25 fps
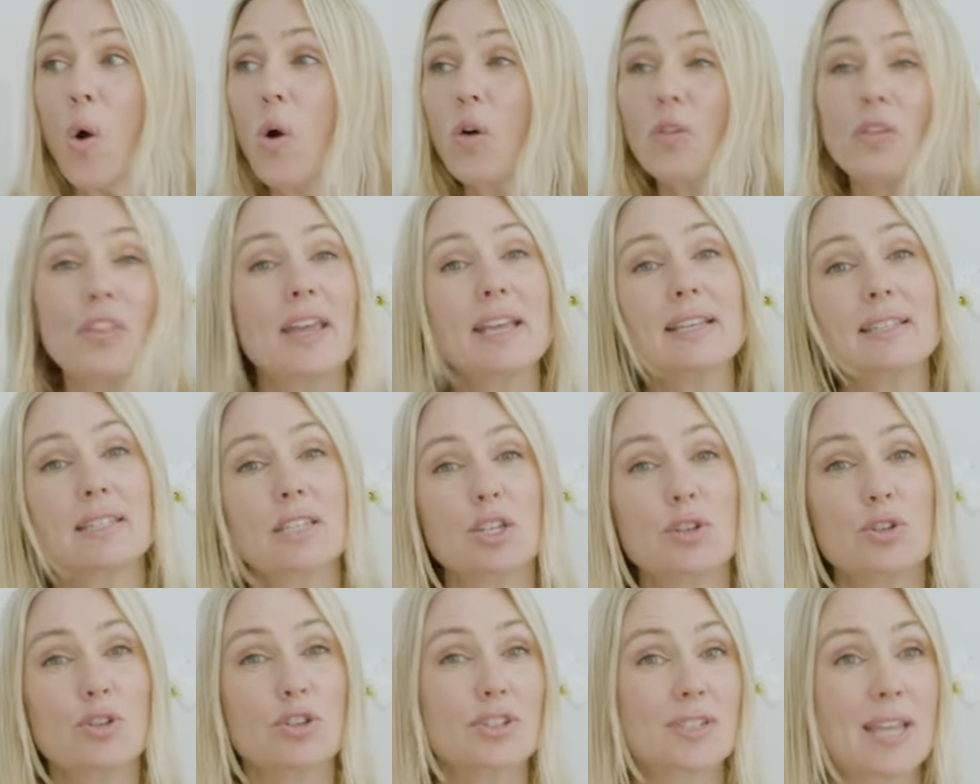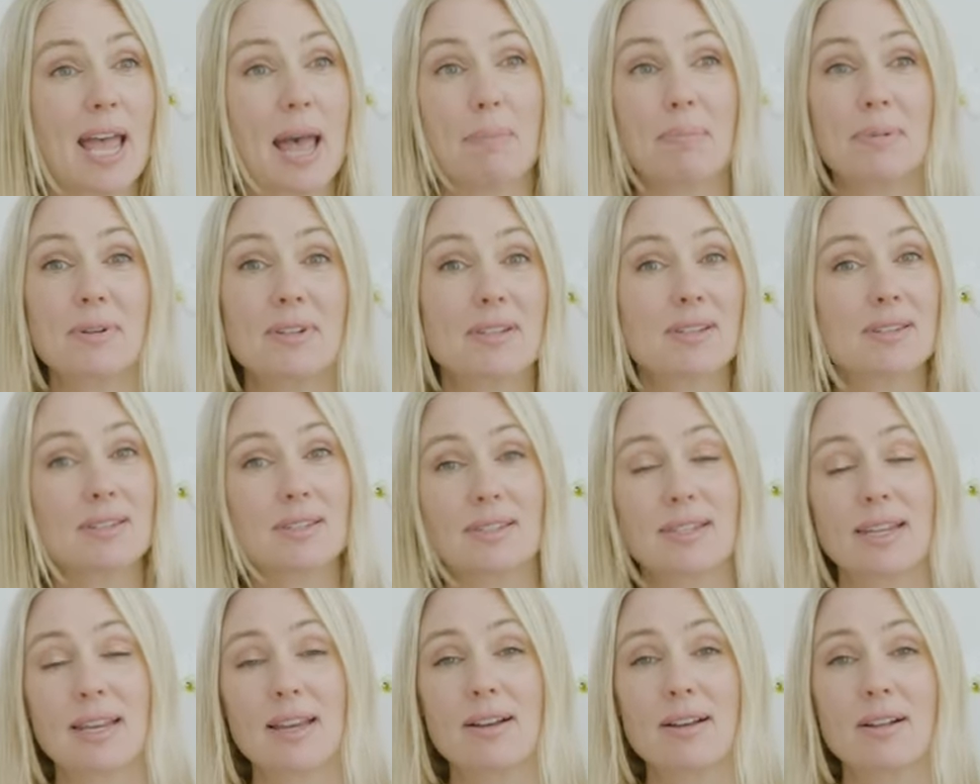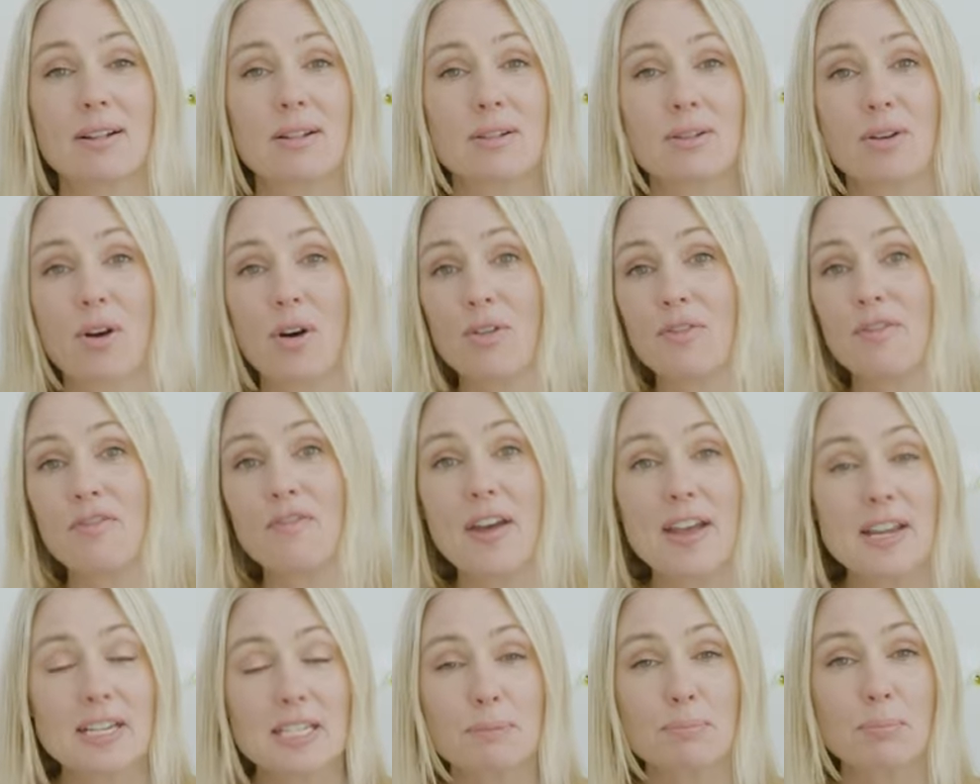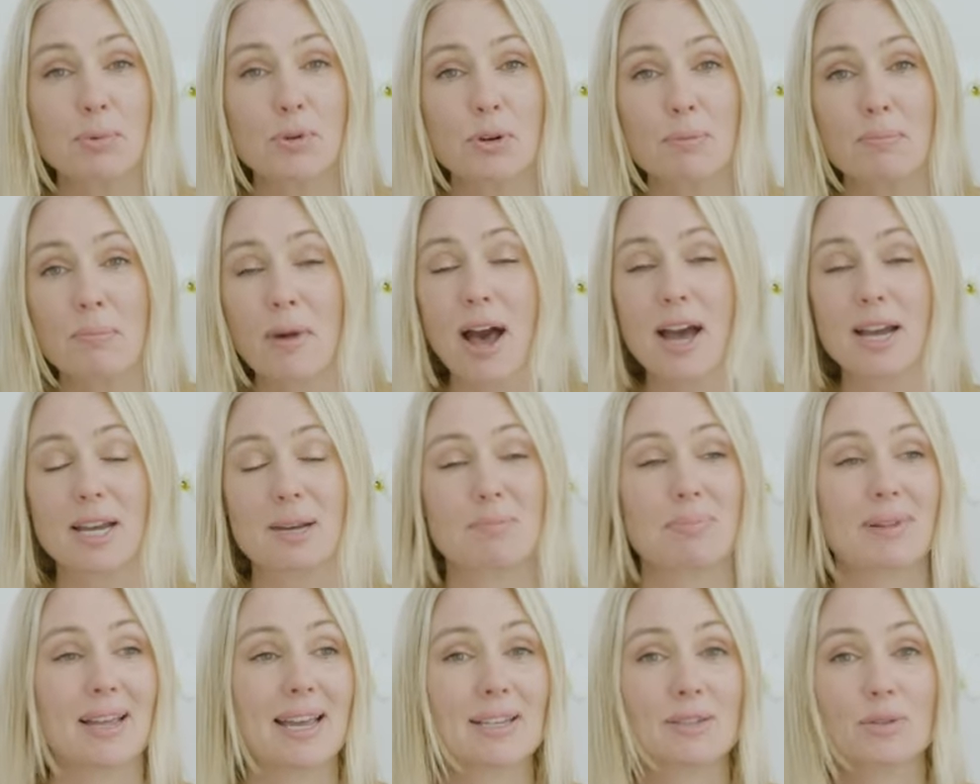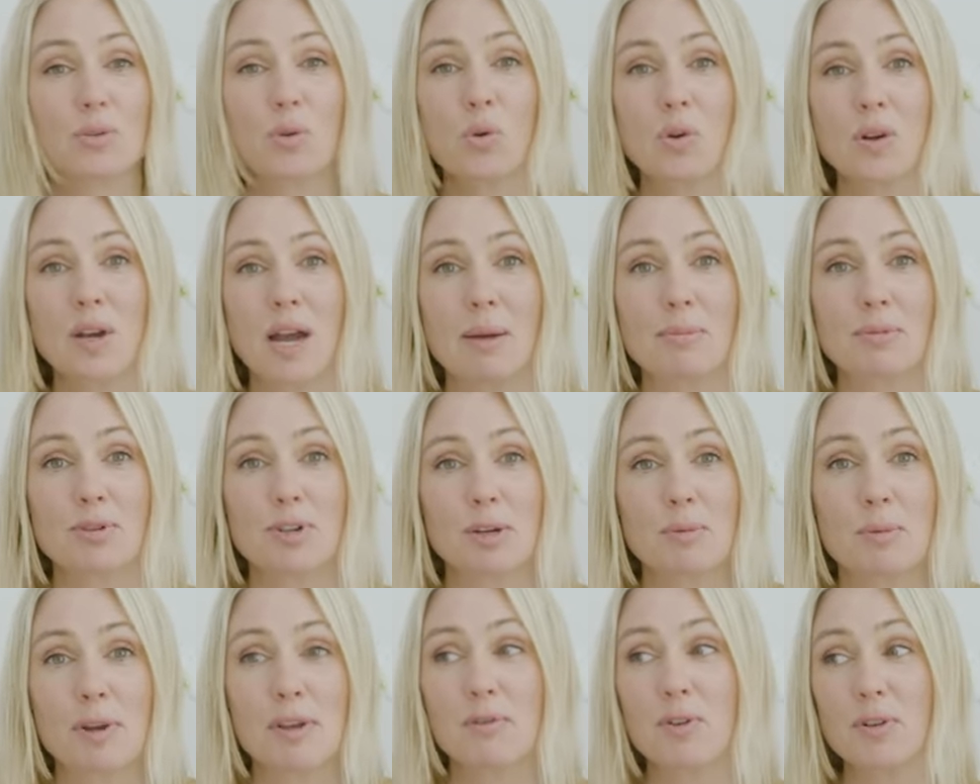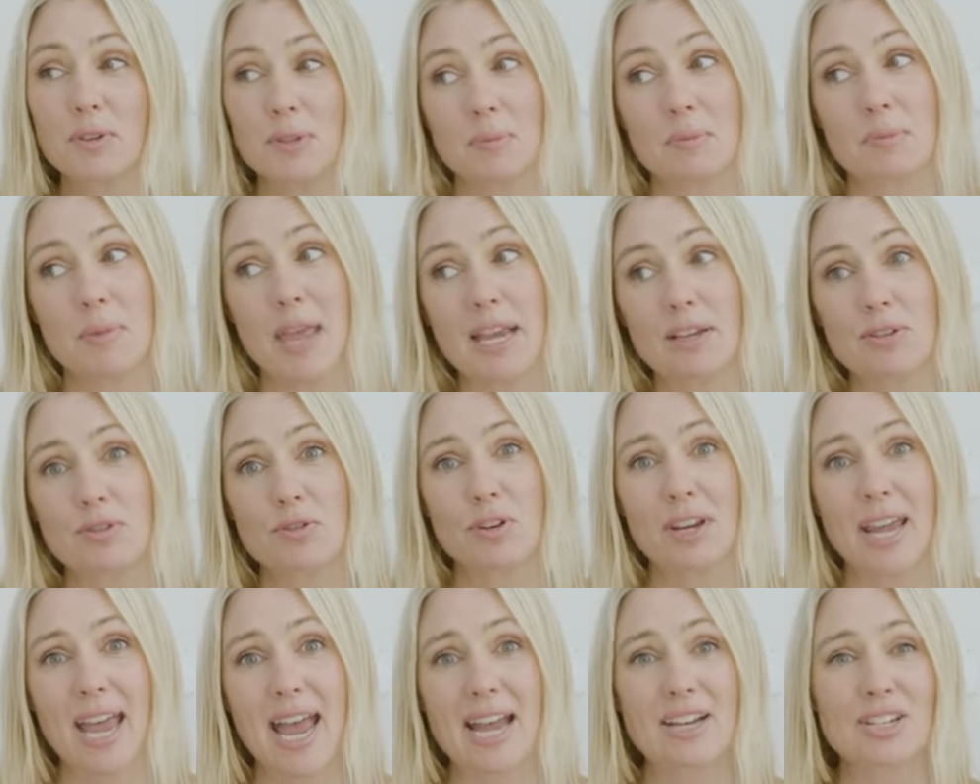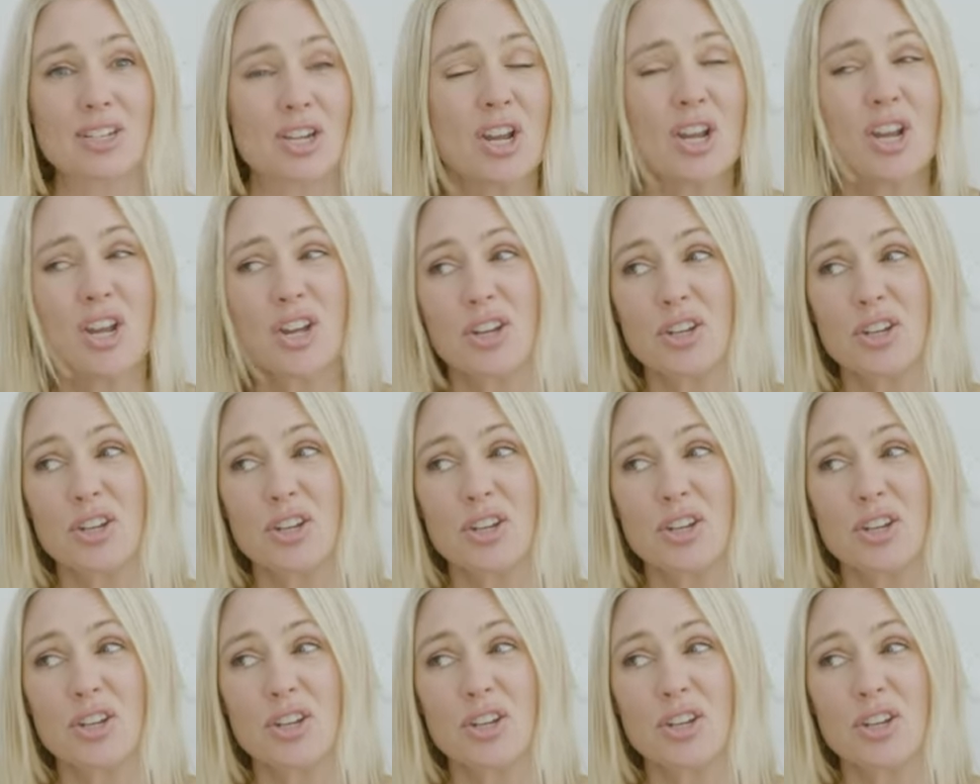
or things that you just happen to sell on Facebook, Marketplace, or Gumtree, where you've got some extra cash,